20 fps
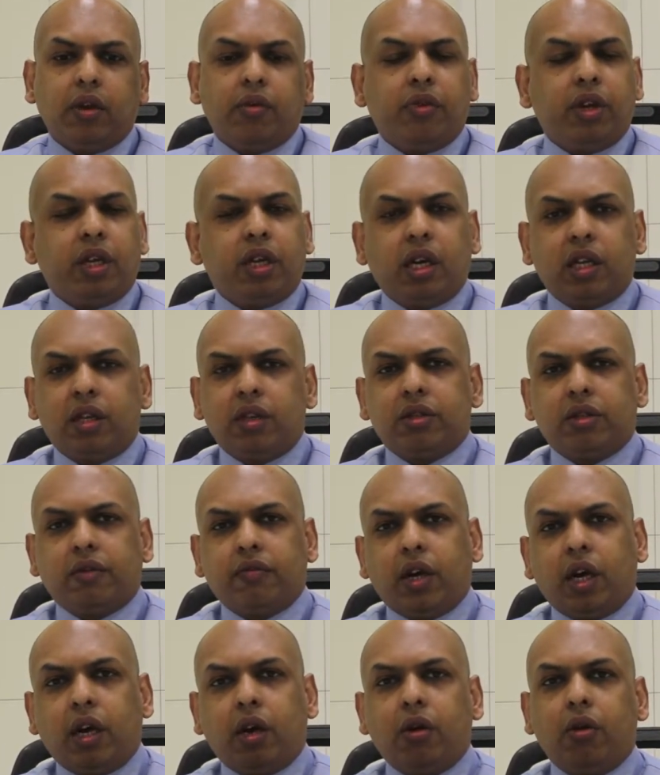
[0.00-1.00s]
regardless of
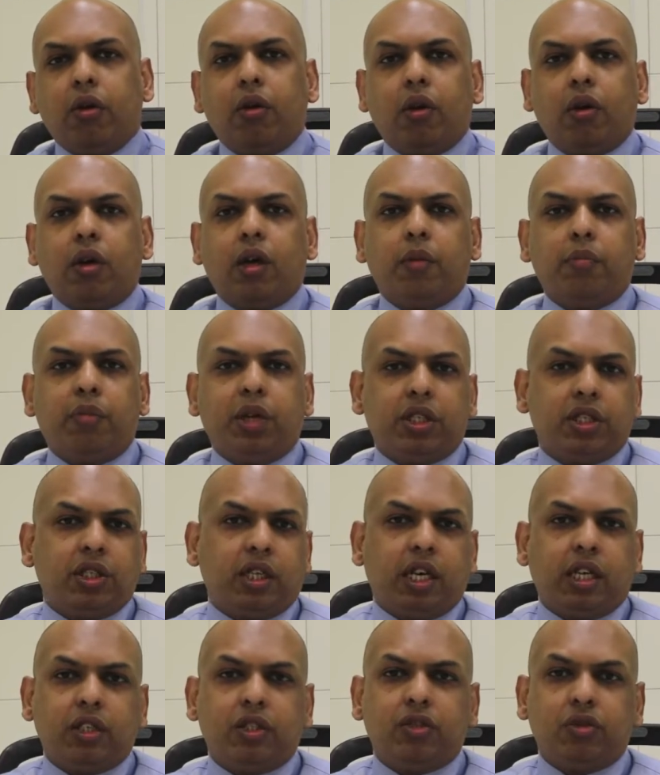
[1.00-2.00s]
how long a patient
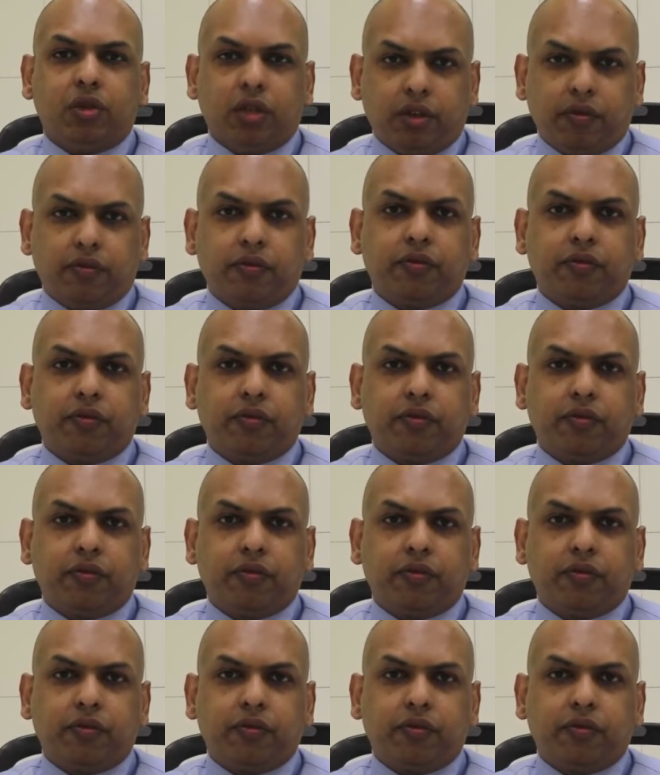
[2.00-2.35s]
has to live.